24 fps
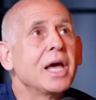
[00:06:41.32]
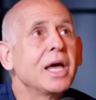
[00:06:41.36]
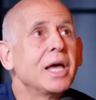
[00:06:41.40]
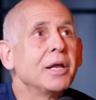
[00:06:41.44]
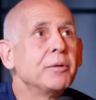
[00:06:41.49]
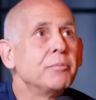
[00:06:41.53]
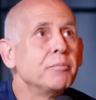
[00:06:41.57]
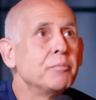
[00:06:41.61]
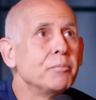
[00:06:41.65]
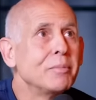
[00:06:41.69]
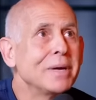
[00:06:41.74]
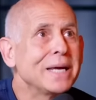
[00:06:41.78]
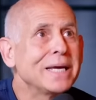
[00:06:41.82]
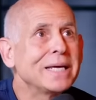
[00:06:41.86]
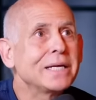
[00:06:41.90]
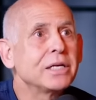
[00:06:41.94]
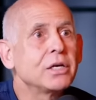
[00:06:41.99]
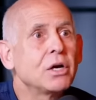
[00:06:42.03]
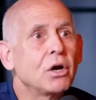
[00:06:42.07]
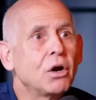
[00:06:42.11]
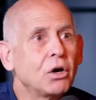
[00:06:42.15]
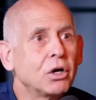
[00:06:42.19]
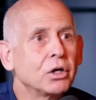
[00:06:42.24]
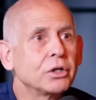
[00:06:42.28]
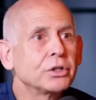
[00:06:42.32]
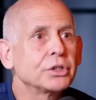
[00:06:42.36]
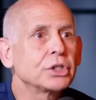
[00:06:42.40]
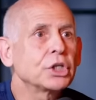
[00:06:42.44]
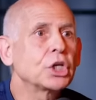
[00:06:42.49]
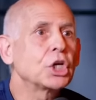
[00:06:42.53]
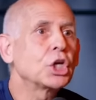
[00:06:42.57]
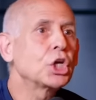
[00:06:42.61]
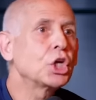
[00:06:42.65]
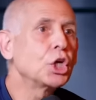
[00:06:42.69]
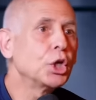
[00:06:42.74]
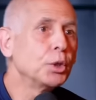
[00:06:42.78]
and men aren't
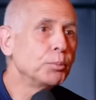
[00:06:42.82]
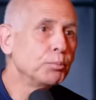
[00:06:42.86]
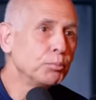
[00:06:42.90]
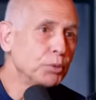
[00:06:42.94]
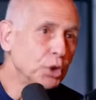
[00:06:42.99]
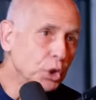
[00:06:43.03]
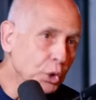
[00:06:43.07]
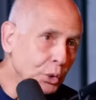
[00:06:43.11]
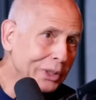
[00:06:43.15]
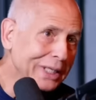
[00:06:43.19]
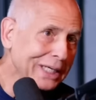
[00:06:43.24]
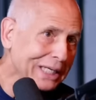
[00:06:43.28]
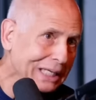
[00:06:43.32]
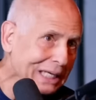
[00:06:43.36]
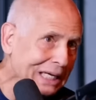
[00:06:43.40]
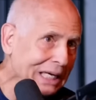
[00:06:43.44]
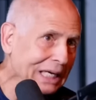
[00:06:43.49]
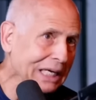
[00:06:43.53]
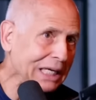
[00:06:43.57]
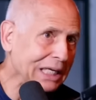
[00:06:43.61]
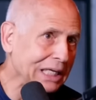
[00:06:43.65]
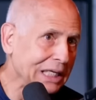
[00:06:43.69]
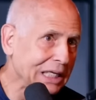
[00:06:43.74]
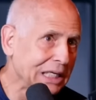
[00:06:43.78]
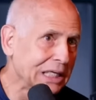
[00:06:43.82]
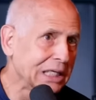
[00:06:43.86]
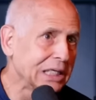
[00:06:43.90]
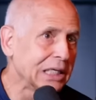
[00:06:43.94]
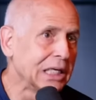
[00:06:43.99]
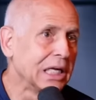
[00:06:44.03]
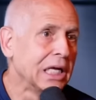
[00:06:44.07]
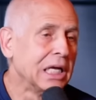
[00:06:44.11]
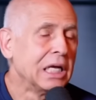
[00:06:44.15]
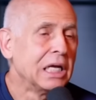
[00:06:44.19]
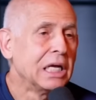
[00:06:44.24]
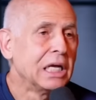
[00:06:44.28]

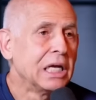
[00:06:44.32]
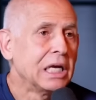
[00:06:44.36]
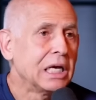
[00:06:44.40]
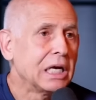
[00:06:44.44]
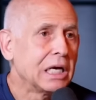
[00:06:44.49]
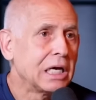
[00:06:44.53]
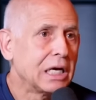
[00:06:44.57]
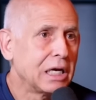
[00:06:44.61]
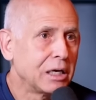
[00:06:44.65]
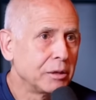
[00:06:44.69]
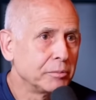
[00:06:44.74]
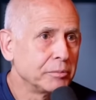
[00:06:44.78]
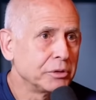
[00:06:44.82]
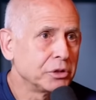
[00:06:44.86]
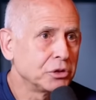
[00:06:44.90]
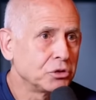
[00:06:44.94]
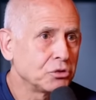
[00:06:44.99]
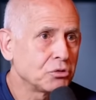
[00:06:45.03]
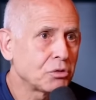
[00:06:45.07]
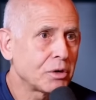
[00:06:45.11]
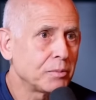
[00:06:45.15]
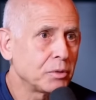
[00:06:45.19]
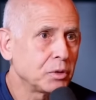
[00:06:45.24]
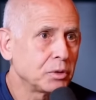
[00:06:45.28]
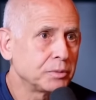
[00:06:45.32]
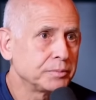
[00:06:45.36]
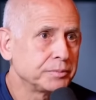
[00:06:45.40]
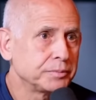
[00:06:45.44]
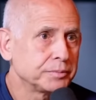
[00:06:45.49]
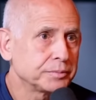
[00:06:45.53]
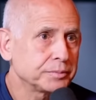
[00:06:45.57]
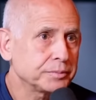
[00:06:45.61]
communicating, I'm in trouble.